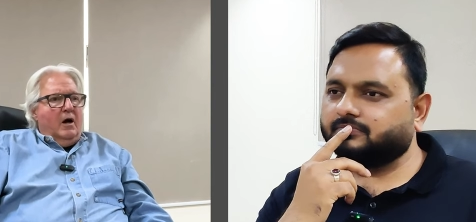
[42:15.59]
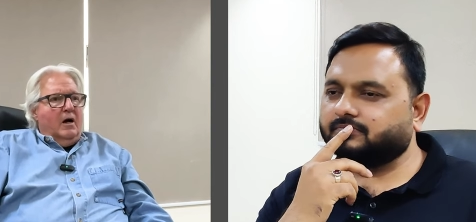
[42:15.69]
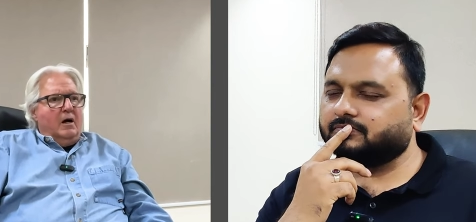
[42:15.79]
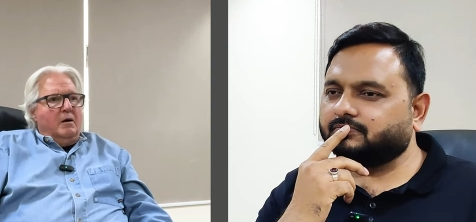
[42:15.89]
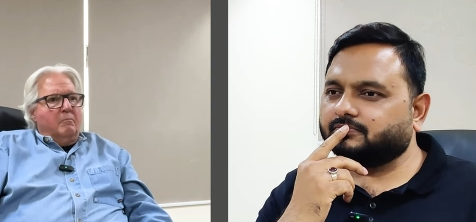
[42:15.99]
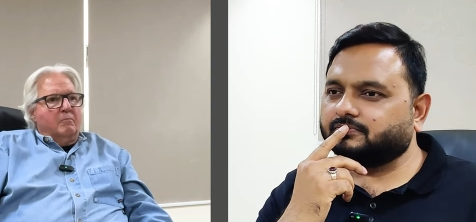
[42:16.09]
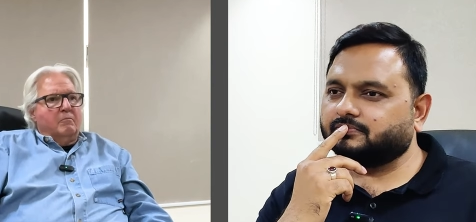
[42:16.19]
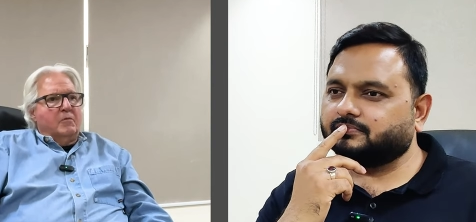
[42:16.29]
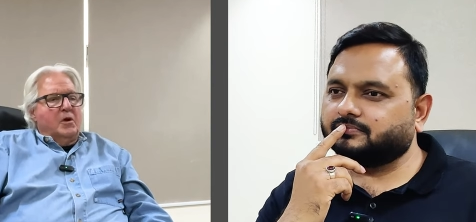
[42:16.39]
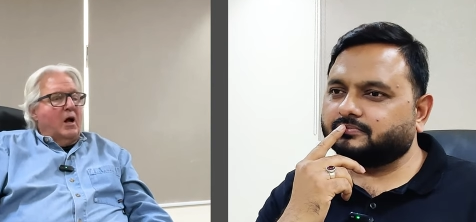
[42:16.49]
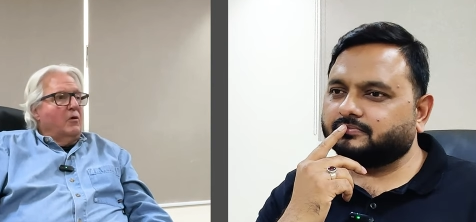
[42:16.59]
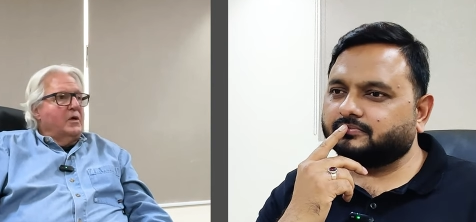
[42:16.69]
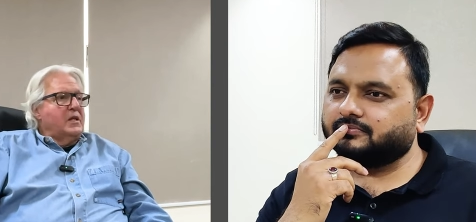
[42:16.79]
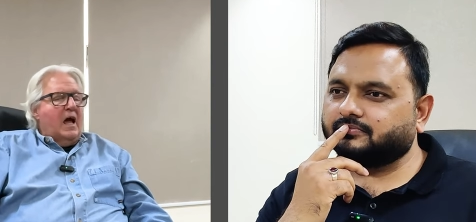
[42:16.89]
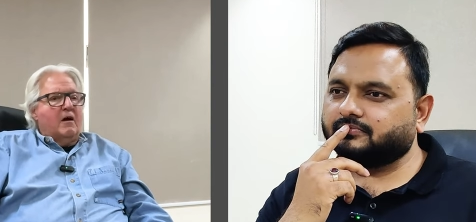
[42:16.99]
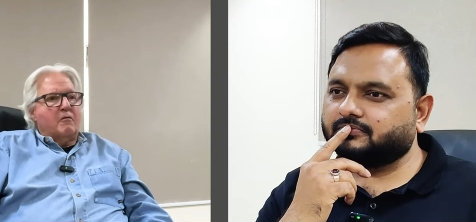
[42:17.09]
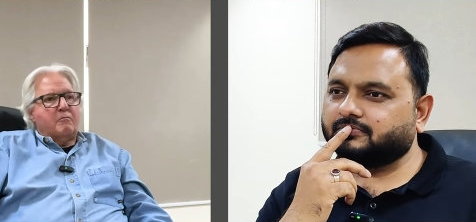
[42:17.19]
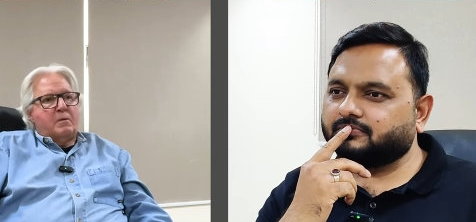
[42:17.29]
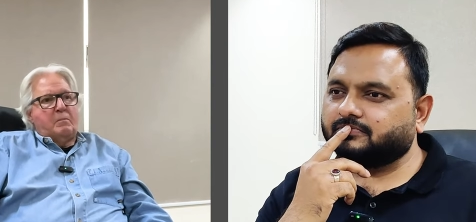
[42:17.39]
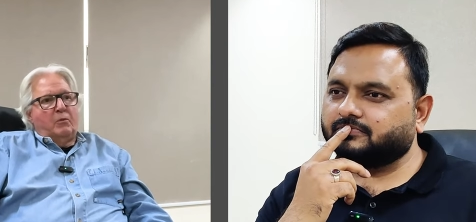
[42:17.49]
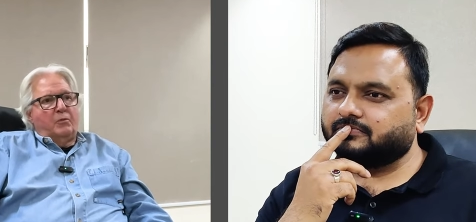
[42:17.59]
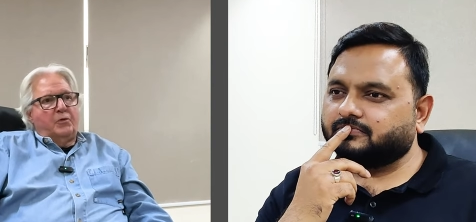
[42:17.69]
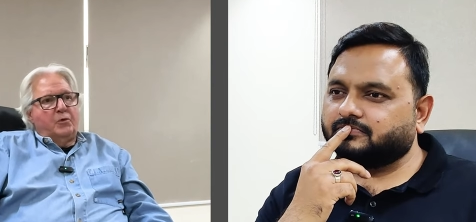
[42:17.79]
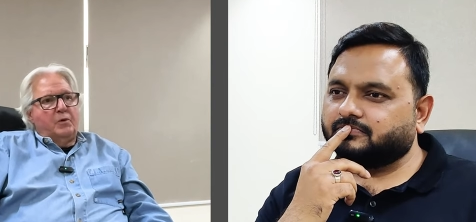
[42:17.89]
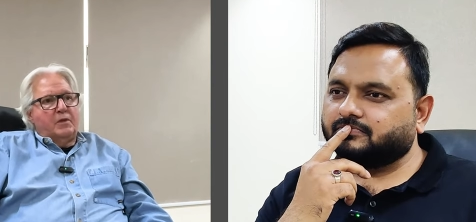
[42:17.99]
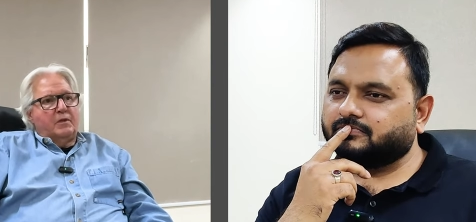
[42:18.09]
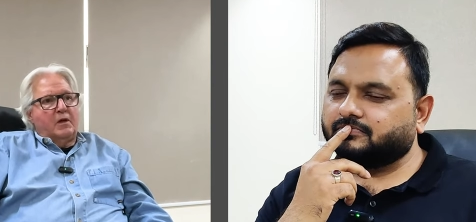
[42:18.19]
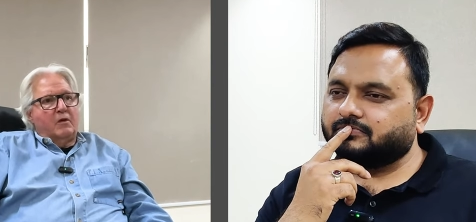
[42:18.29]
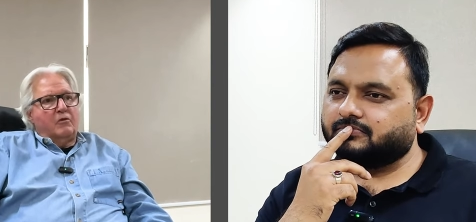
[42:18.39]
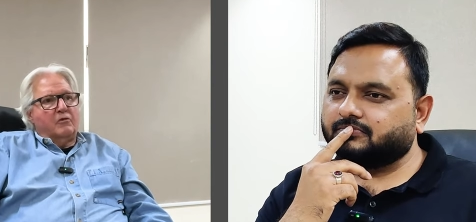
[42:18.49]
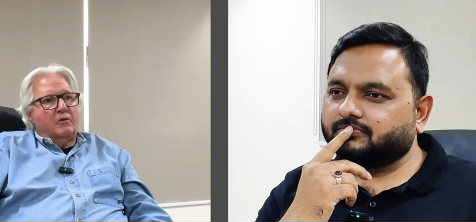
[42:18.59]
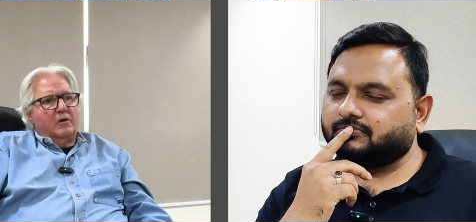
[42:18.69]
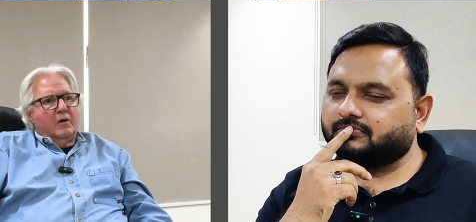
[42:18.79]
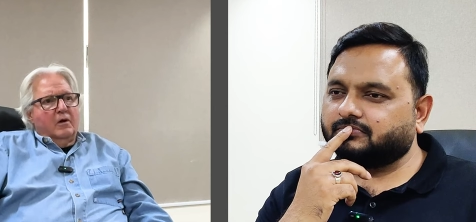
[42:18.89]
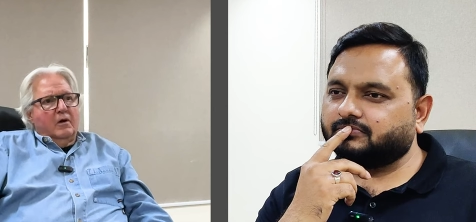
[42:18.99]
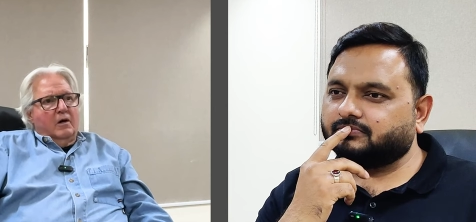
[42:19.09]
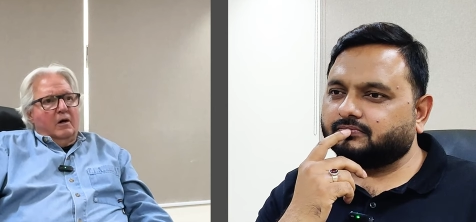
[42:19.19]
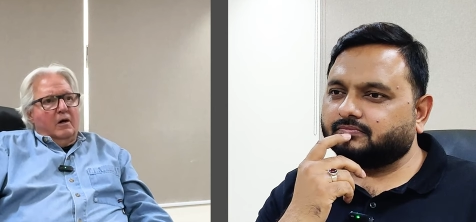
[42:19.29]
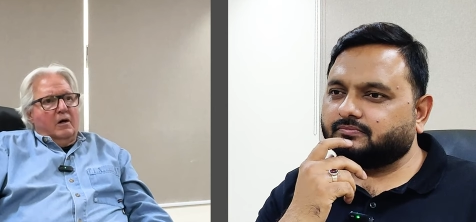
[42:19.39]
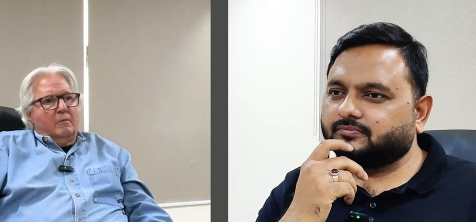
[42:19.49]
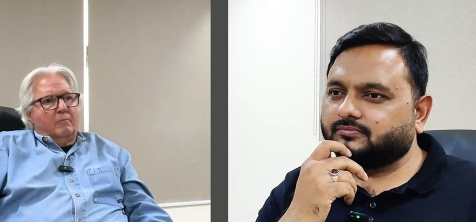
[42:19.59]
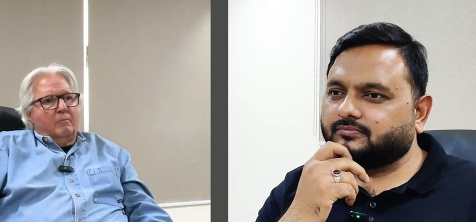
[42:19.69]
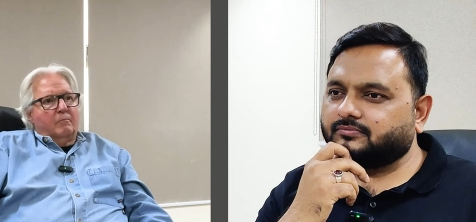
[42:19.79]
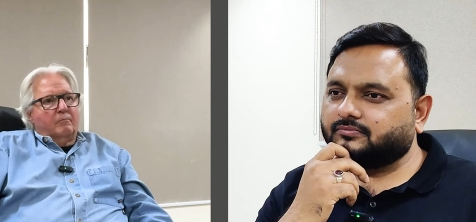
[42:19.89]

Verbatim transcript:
Speaker 1: um, you're not going to have people doing things um,